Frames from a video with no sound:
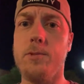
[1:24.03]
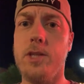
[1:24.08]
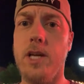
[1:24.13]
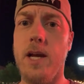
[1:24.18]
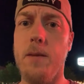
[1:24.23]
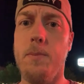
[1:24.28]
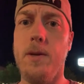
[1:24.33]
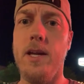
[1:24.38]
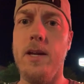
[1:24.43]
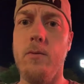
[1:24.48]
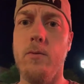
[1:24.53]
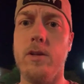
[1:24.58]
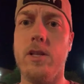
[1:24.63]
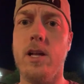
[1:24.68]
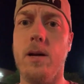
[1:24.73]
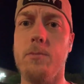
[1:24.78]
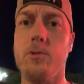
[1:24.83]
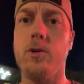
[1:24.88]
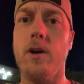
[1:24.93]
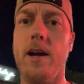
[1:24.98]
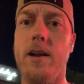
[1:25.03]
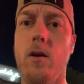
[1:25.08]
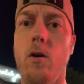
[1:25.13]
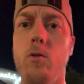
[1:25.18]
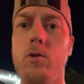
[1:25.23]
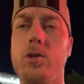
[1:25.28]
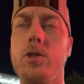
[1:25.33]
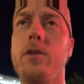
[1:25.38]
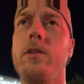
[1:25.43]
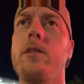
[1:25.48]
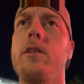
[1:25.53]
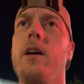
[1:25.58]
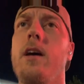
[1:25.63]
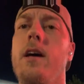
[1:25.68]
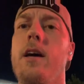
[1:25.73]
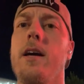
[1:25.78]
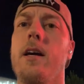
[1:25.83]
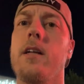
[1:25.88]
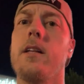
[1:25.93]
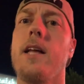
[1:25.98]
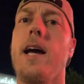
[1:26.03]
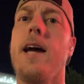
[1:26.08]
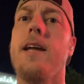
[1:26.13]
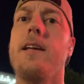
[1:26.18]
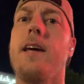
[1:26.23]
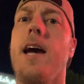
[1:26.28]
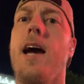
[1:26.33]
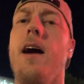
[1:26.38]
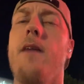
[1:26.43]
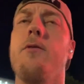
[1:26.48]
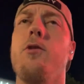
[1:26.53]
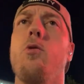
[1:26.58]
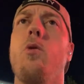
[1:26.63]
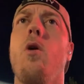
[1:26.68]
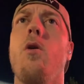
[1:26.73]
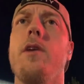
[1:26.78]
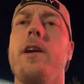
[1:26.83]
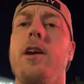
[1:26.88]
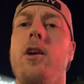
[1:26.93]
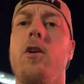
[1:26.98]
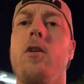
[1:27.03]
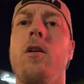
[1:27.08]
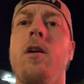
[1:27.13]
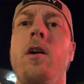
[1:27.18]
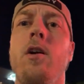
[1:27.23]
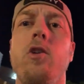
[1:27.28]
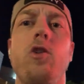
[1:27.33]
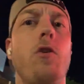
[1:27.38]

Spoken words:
JP? What's up, Dried Ocean? Glad to have you all here.